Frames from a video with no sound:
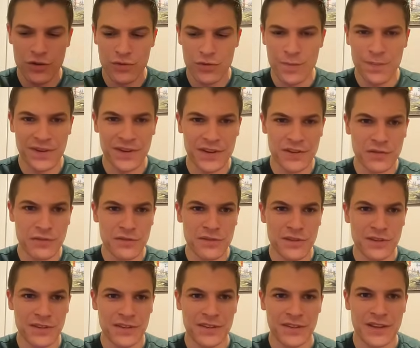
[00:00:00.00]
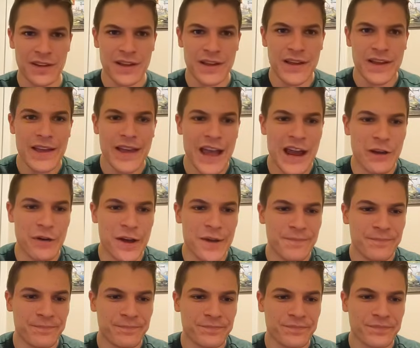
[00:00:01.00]
Oh, oopsie doodles.
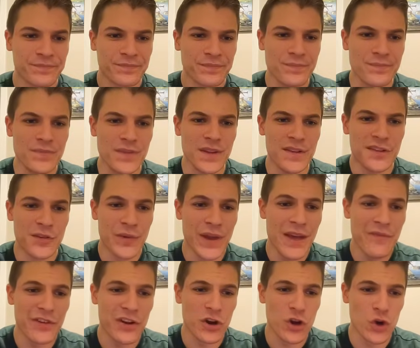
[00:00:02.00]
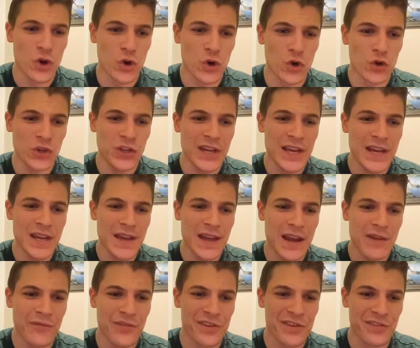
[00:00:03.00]
Anyway, so we have an early
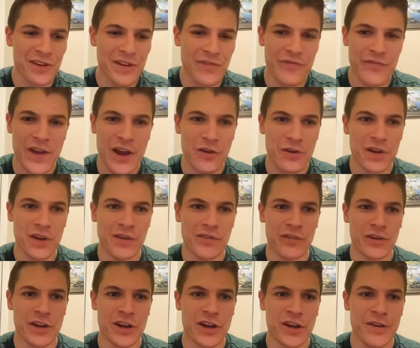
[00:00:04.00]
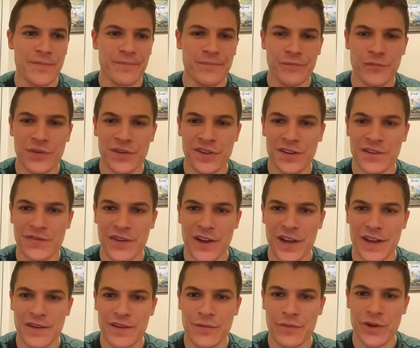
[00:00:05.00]
infantry ferry over here, which is
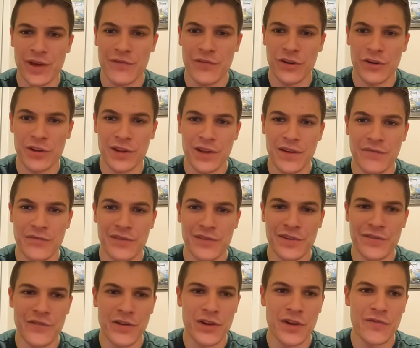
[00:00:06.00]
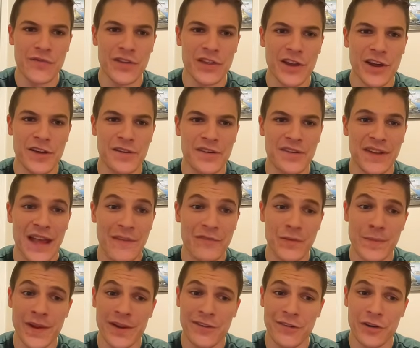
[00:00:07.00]
fine. And we have an early infantry ferry over there. Just
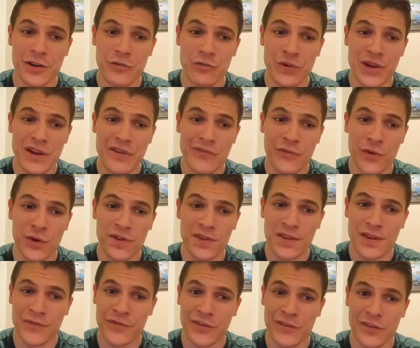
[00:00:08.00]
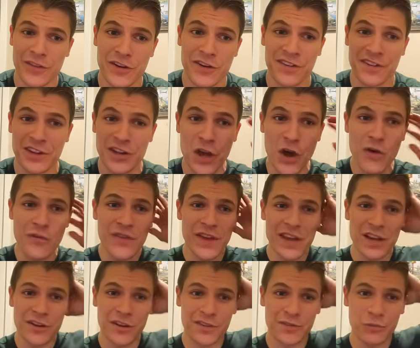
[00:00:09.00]
have to be sure to reinforce this infantry. There's no
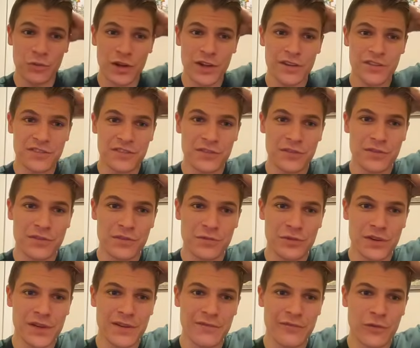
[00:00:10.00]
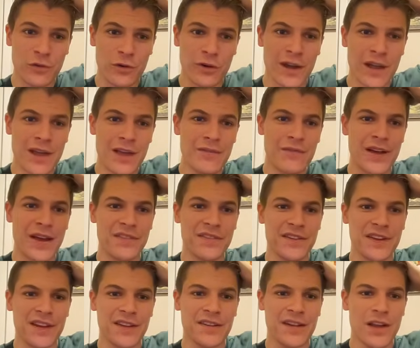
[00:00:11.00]
vehicles. 1, 2, 3, 4,
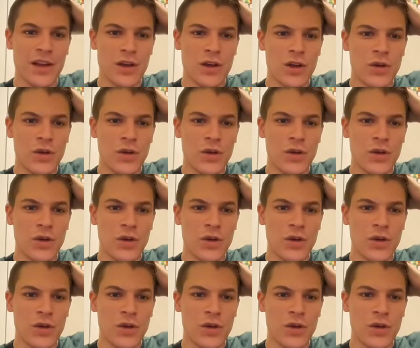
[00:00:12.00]
5, 6.